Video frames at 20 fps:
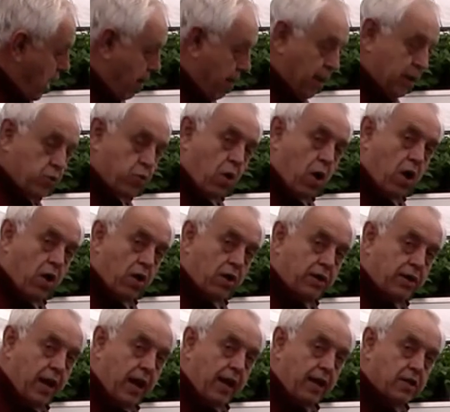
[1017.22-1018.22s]
much water it
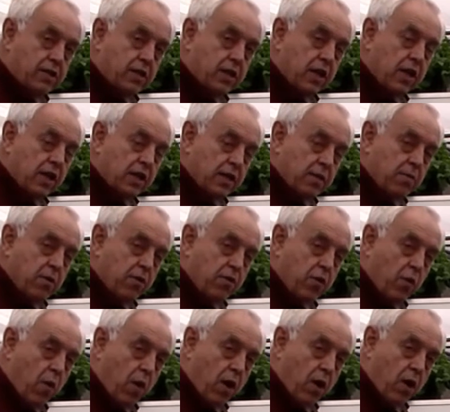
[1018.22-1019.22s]
takes to move the
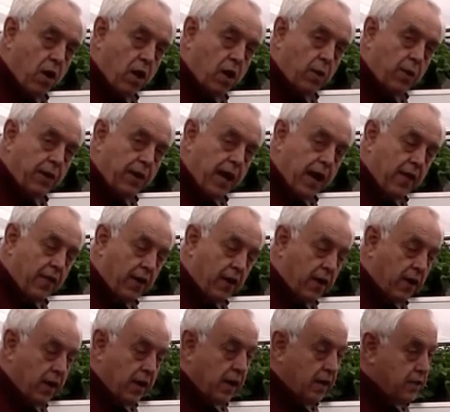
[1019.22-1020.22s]
water all the way down
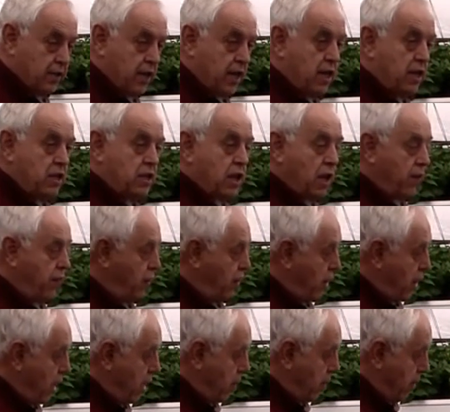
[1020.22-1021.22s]
there. It's easy if you
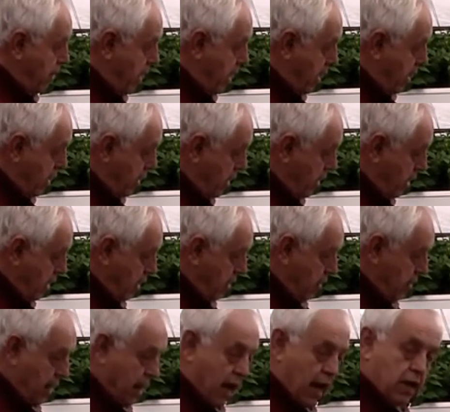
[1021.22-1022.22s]
got a plant
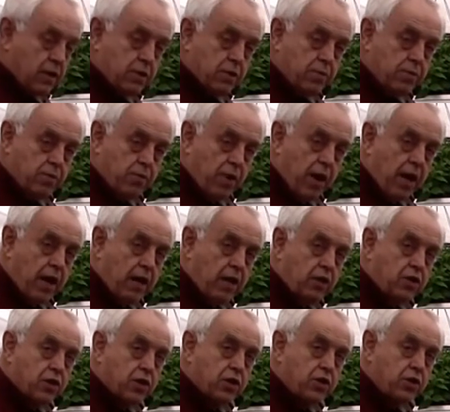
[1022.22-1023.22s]
that has
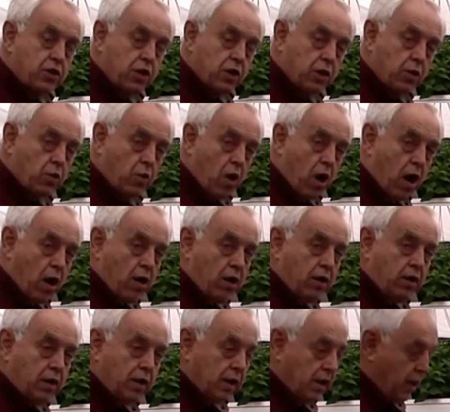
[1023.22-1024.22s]
drainage, because you can water it.
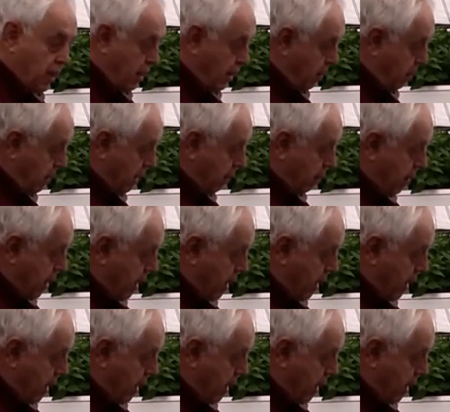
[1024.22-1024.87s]
In a big pot